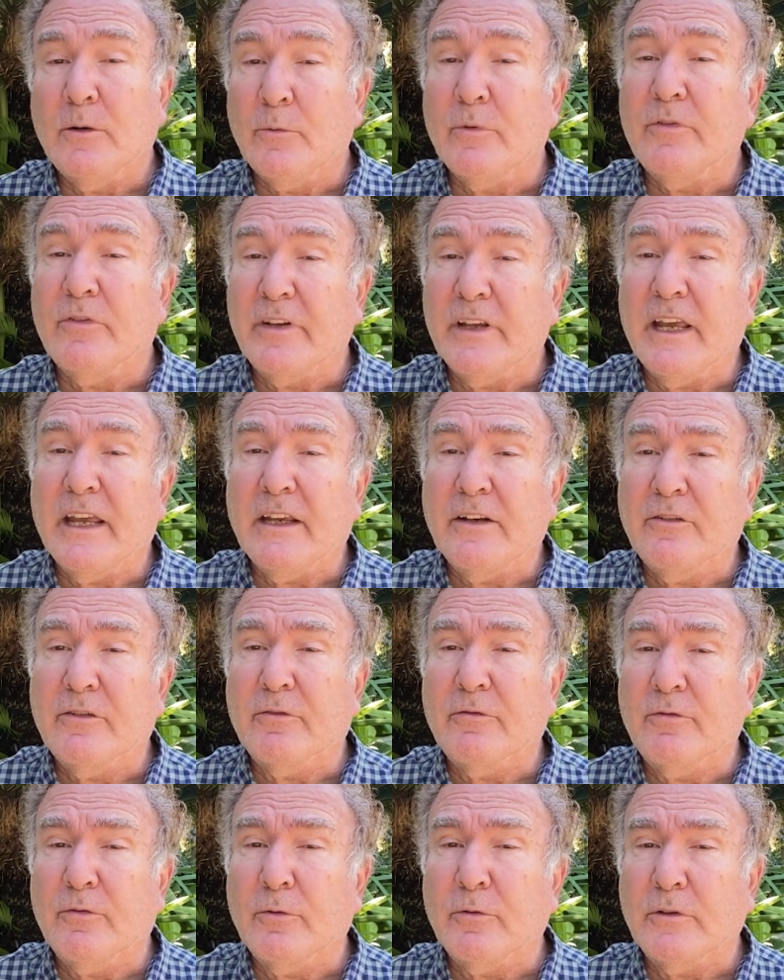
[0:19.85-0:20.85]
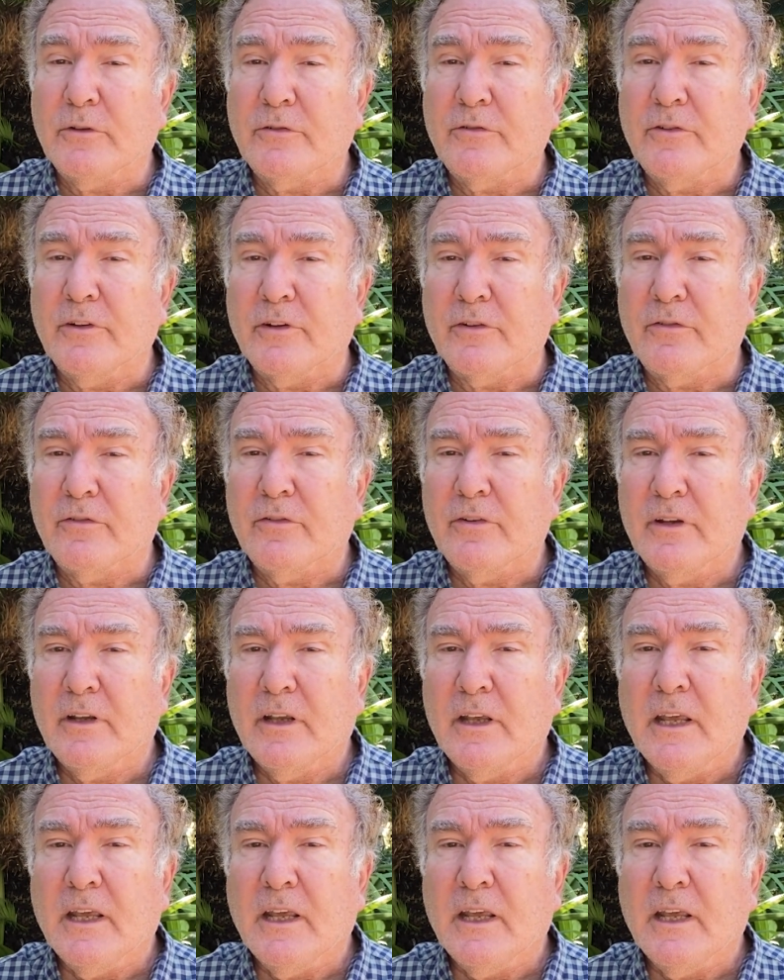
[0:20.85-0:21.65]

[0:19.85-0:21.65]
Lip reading: was the age of foolishness.